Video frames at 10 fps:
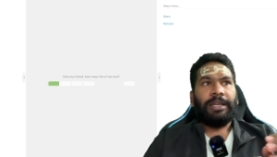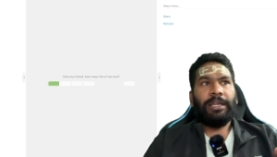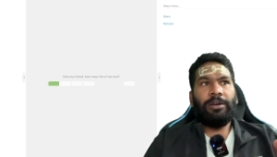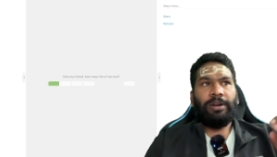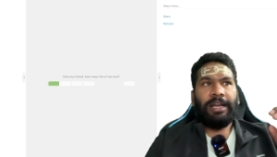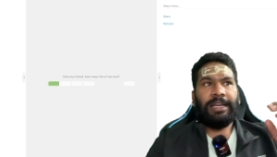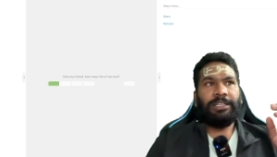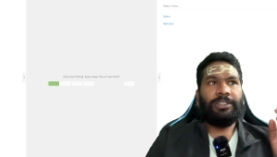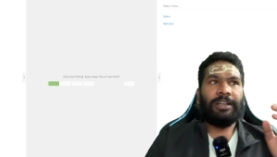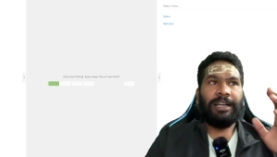now
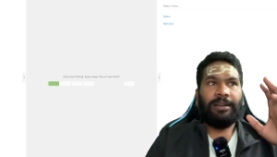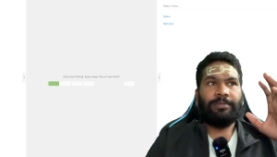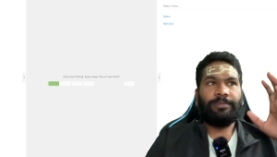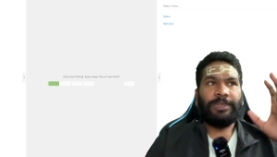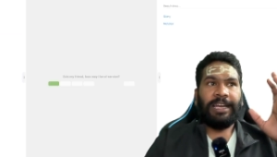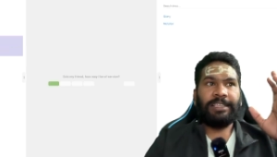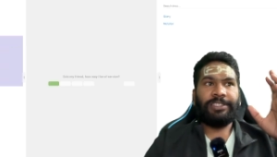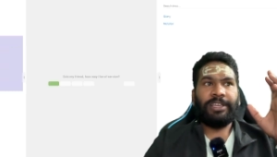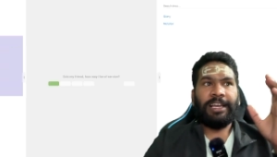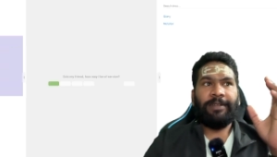as you have as
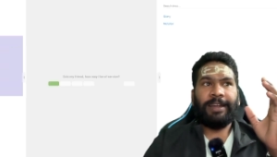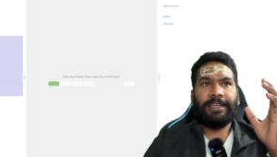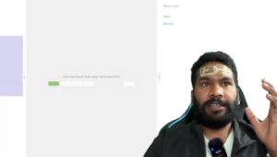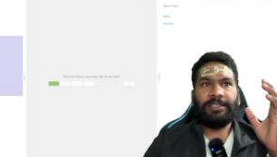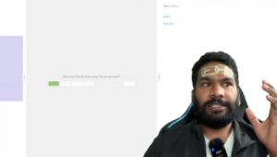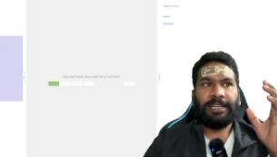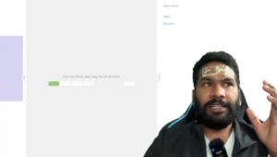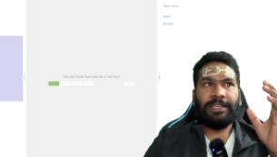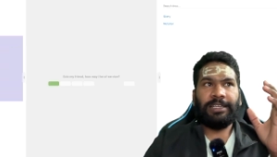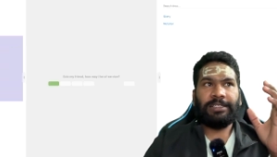you have added this
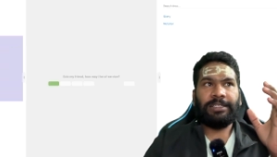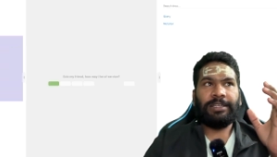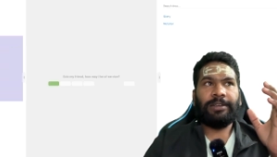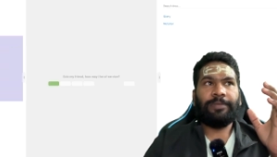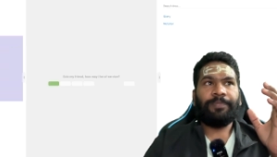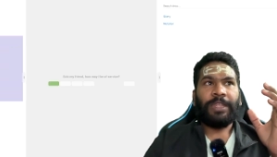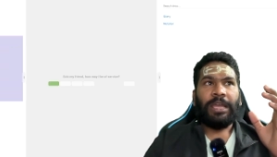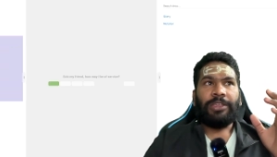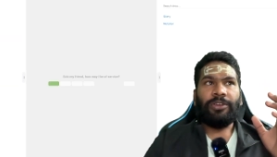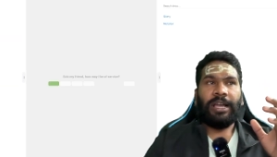aggregates here
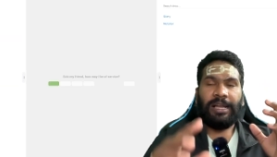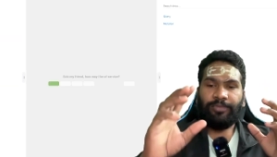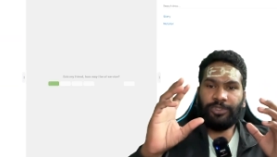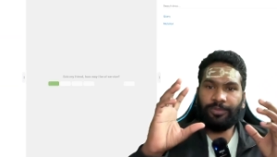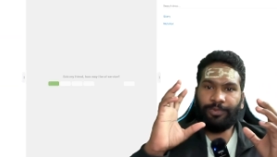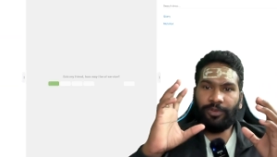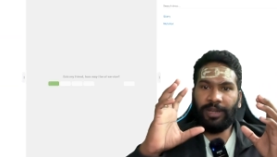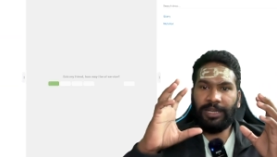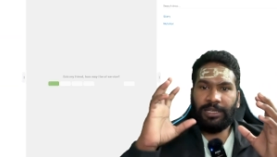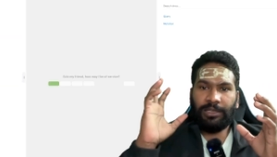you have to
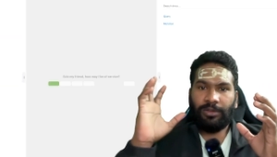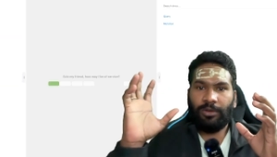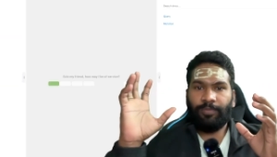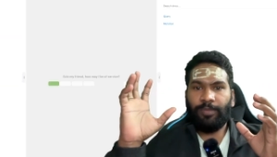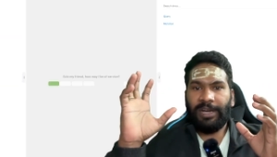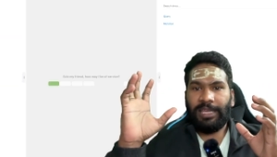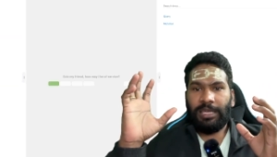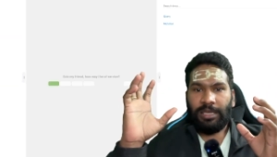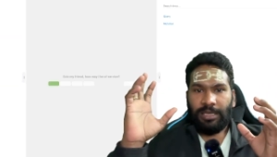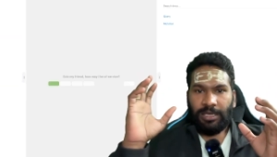provide a group by
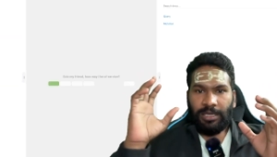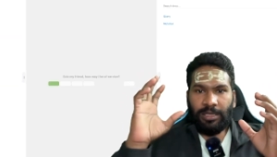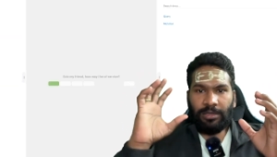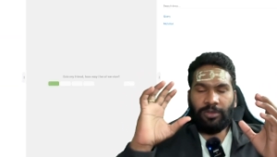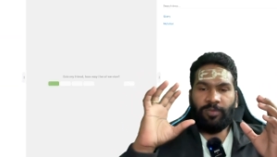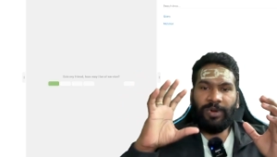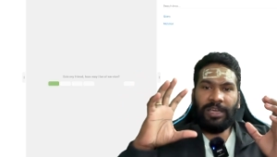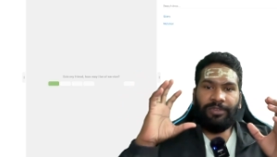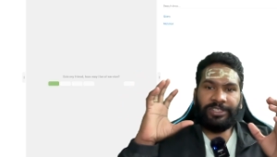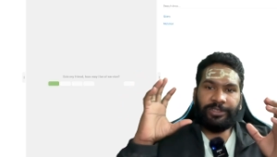group by
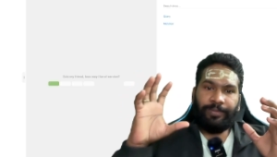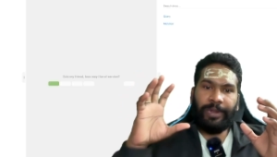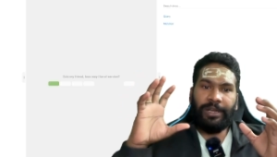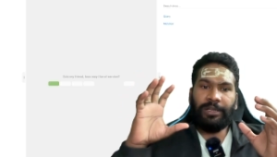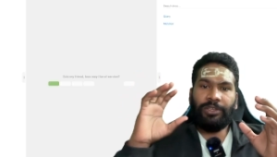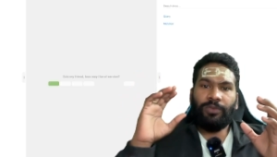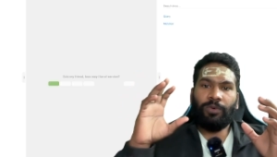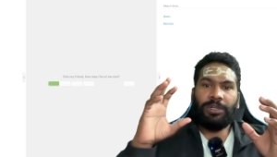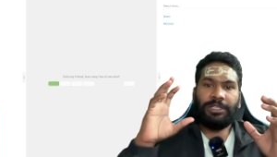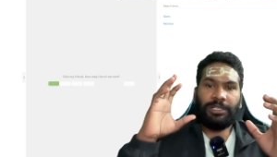which field you
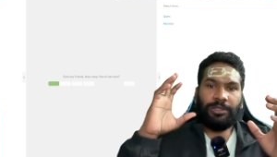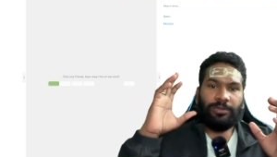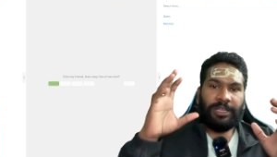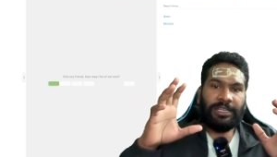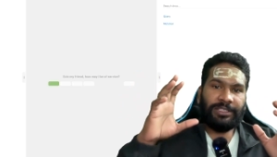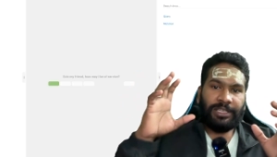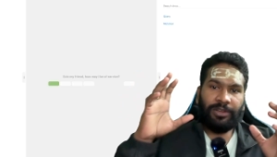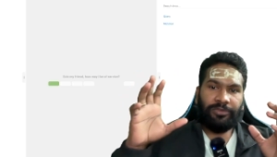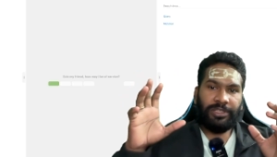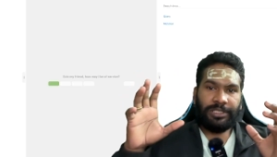wanted to
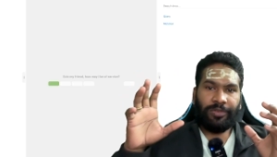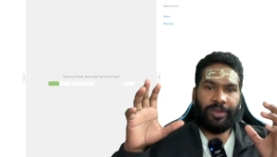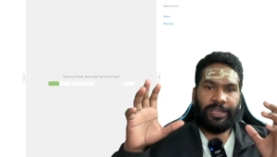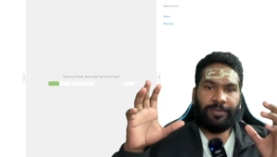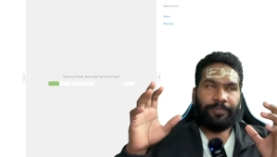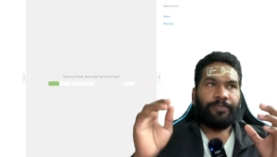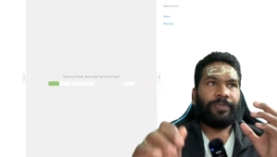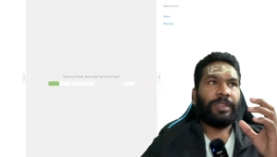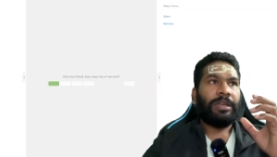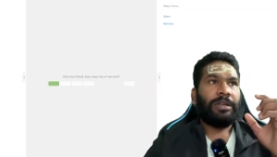execute this query.
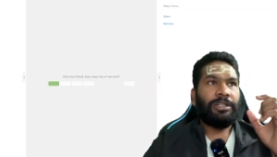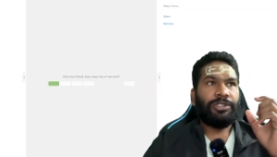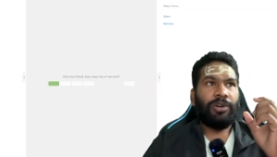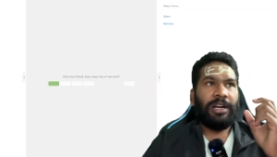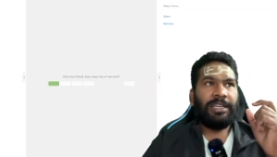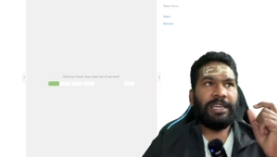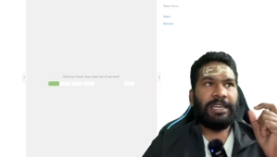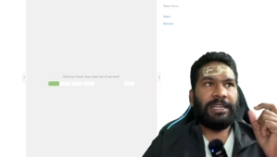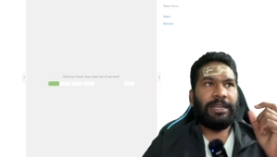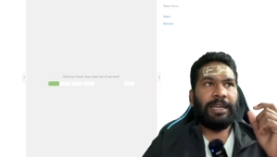So
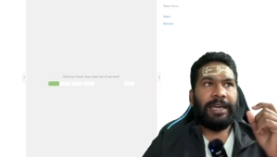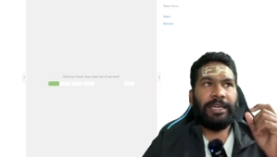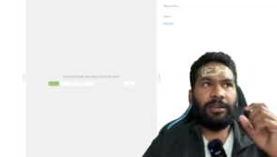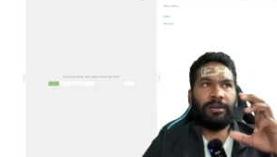again, like